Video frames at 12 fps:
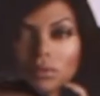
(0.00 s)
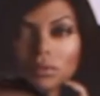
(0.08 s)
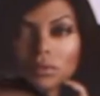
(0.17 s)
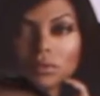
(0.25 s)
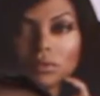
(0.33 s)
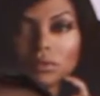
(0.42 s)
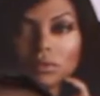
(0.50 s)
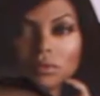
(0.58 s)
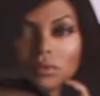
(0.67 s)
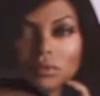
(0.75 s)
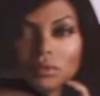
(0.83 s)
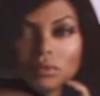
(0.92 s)

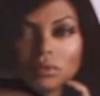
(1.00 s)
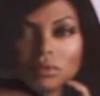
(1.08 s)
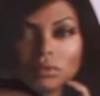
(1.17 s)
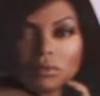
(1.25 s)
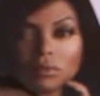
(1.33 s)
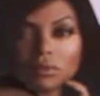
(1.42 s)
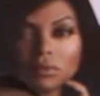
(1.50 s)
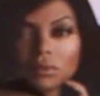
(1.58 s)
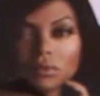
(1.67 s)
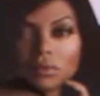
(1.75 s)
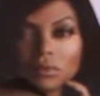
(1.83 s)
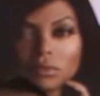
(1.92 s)

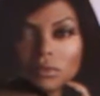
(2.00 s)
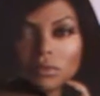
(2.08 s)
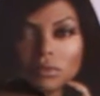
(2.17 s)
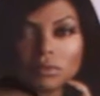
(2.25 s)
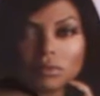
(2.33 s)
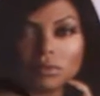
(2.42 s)
(not speaking)